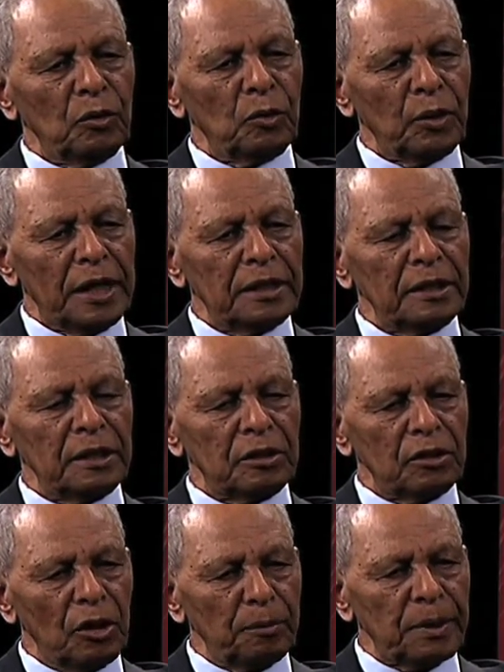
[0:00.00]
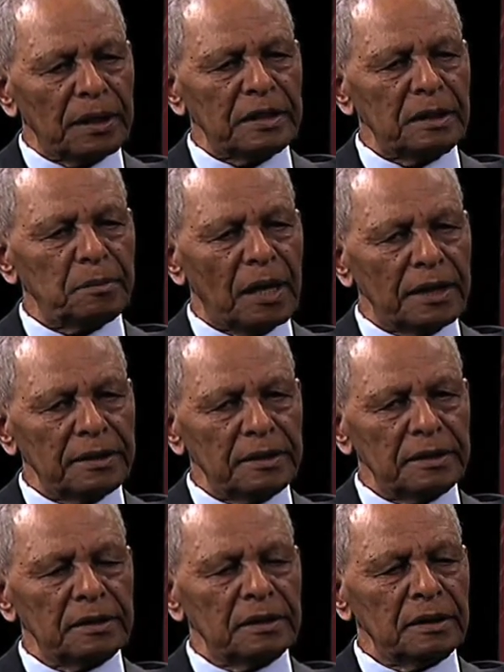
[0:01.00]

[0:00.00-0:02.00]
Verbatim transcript: when Ethiopia demanded